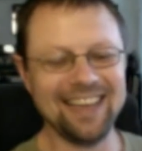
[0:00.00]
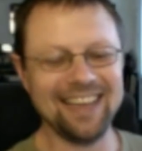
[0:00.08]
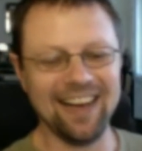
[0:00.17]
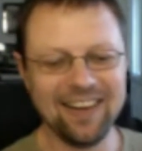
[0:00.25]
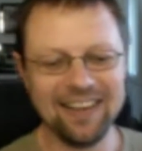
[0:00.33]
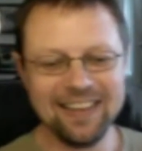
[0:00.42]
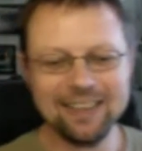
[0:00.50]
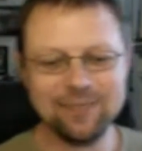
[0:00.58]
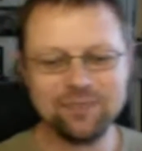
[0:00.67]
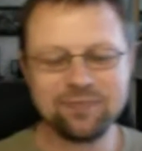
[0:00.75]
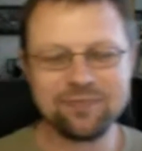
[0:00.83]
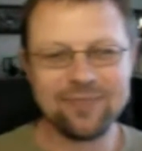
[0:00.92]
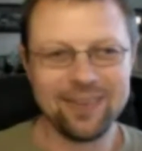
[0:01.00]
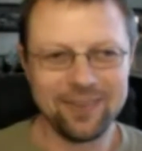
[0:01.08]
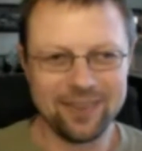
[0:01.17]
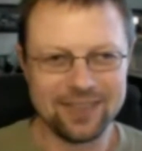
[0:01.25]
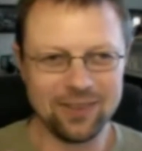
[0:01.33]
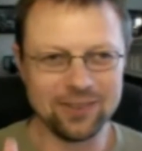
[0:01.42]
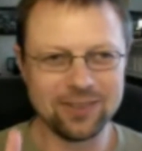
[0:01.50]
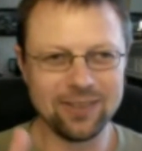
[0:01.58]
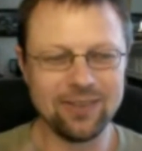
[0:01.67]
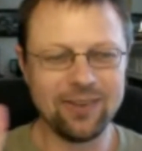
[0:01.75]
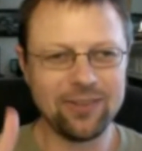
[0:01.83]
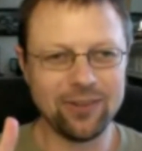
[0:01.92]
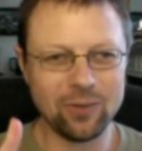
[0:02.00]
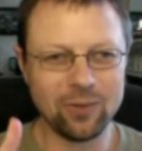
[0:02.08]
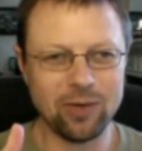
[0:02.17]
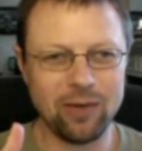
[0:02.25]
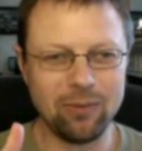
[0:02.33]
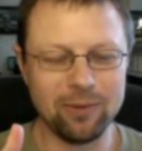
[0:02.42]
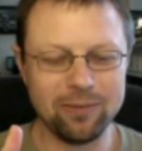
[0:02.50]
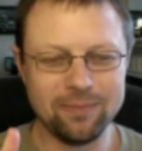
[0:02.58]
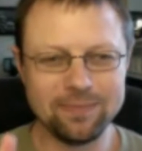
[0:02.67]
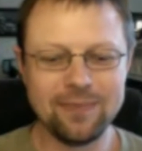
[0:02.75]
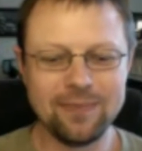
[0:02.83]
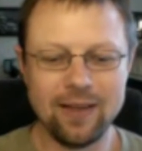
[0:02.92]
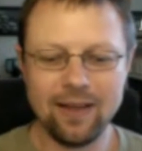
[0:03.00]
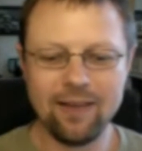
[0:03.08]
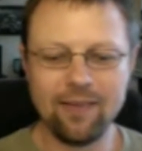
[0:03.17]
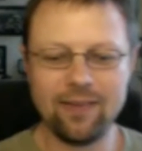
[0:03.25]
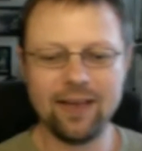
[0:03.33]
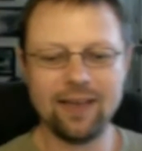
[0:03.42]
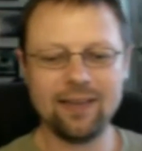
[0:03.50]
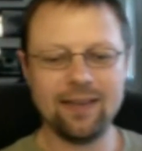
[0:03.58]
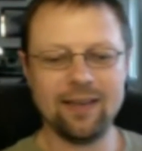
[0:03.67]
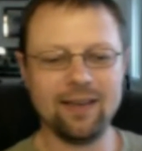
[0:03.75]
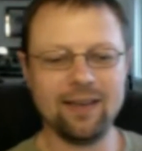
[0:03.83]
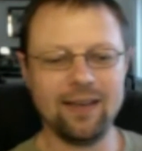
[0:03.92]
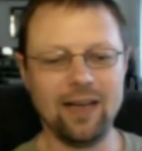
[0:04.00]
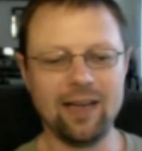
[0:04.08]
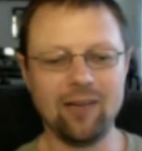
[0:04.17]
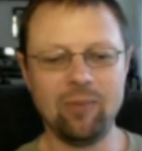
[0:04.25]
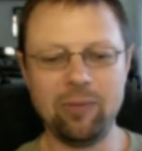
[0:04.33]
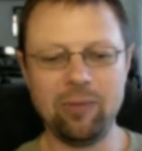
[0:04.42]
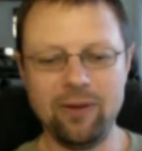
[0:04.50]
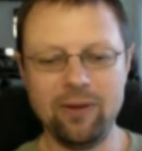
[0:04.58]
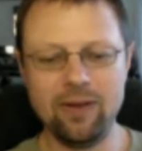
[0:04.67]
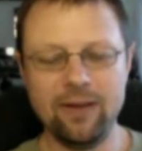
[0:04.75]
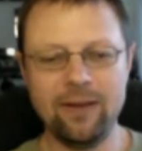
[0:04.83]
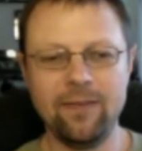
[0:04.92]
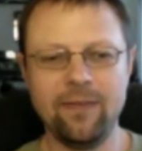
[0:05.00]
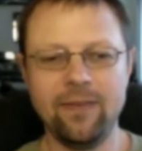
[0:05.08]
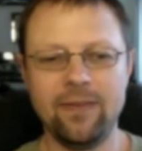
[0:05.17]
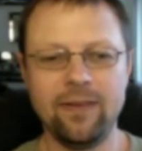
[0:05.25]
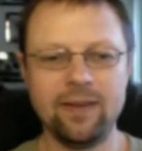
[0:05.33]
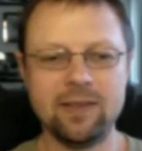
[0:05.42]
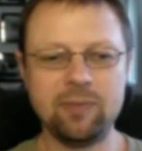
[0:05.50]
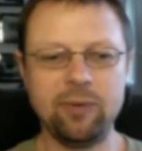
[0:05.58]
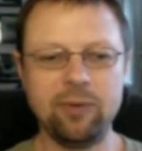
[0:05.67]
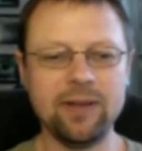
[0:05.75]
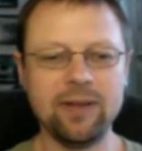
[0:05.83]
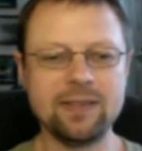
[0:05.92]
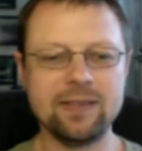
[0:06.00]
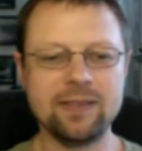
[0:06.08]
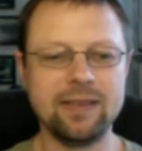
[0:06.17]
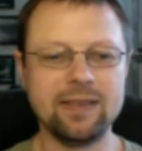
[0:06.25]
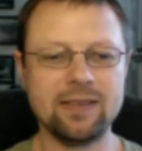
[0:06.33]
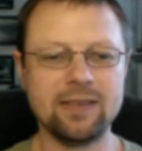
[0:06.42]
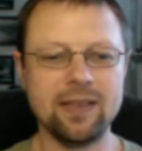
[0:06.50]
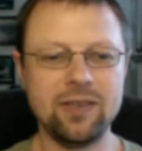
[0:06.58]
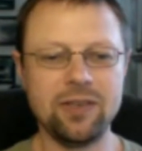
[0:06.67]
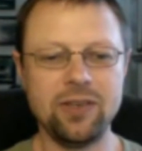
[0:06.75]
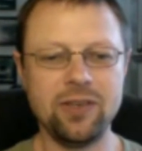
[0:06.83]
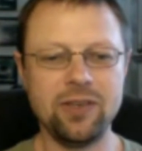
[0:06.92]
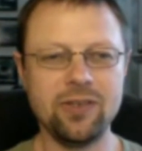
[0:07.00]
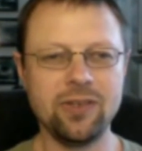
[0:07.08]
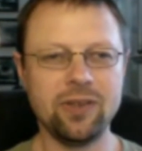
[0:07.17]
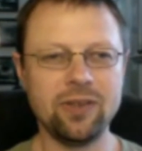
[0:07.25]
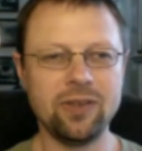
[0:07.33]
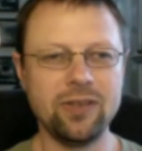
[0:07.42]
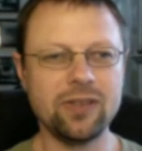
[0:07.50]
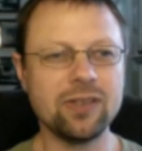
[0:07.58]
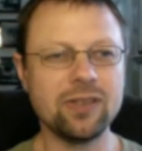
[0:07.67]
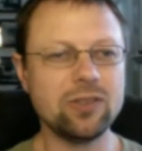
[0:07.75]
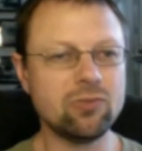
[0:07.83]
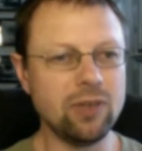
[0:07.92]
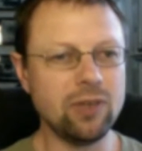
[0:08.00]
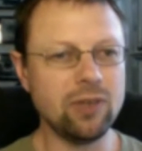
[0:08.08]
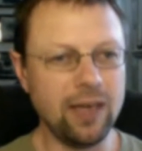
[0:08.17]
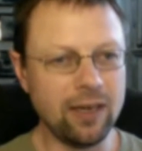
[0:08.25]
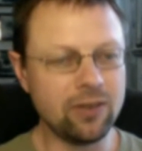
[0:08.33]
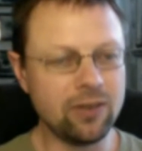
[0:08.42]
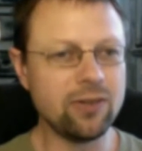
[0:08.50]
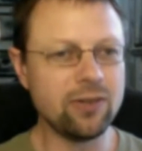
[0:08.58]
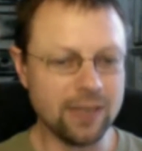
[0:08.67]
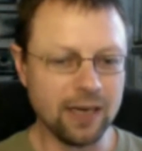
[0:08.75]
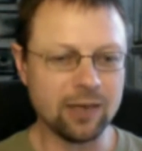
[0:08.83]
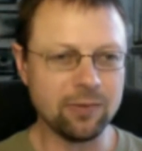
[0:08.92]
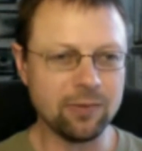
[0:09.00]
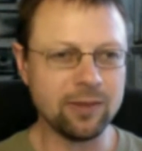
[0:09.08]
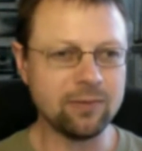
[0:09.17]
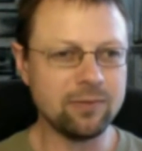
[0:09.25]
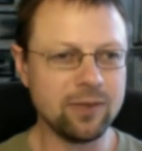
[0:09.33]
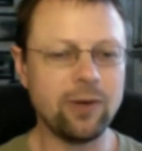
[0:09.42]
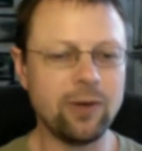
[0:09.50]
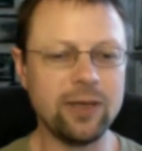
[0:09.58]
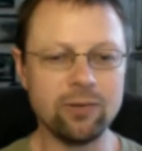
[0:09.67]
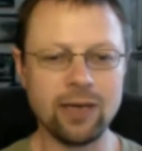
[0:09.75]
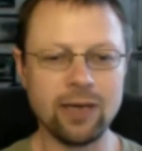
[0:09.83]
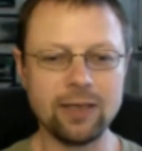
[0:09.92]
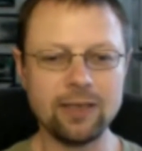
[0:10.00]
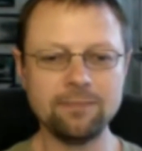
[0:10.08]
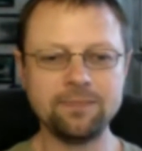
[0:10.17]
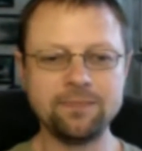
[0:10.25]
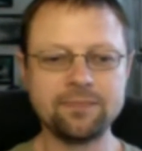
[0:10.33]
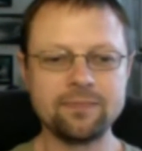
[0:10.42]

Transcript: Now, there is also the third problem that a lot of people experience as Tai Chi and Qigong teachers. It's related to the second one quite directly.